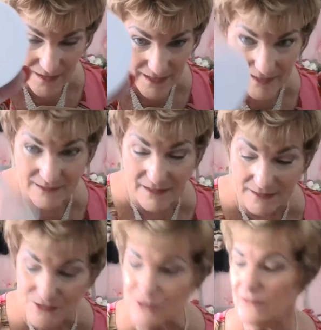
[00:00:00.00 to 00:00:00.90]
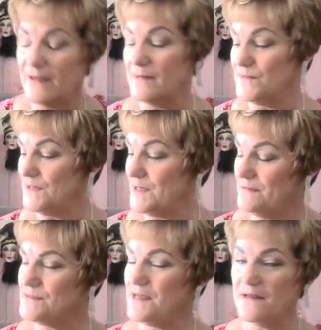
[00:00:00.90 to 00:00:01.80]
And naturally, I'm going to
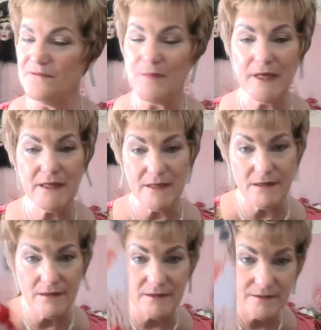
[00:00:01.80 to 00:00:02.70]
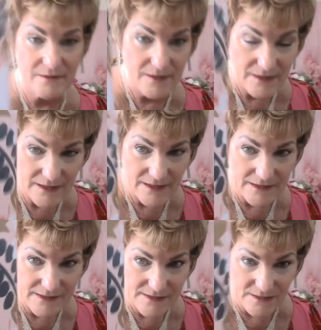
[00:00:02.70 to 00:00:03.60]
have pink.
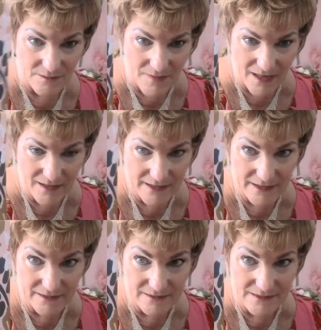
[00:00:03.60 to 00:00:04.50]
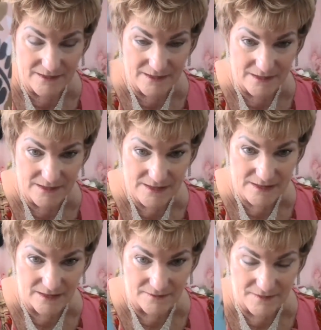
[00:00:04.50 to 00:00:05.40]
So mine is this
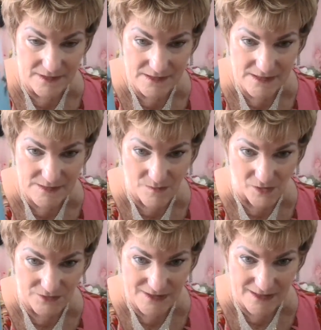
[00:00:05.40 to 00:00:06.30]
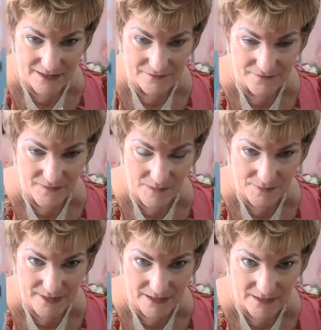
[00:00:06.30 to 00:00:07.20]
in this motif in the
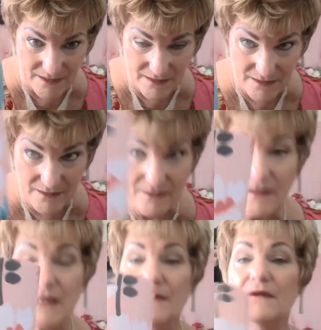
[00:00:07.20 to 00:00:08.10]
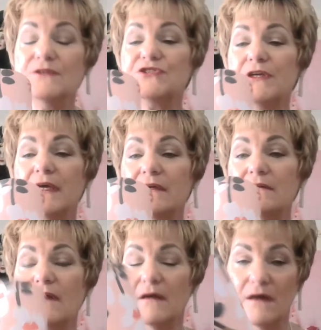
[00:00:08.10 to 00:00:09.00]
pink. She had a
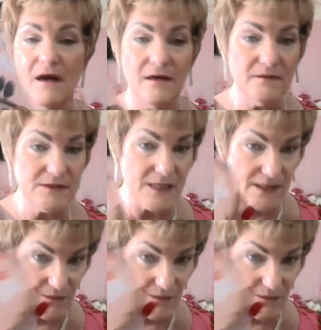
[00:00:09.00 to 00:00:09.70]
lot of holiday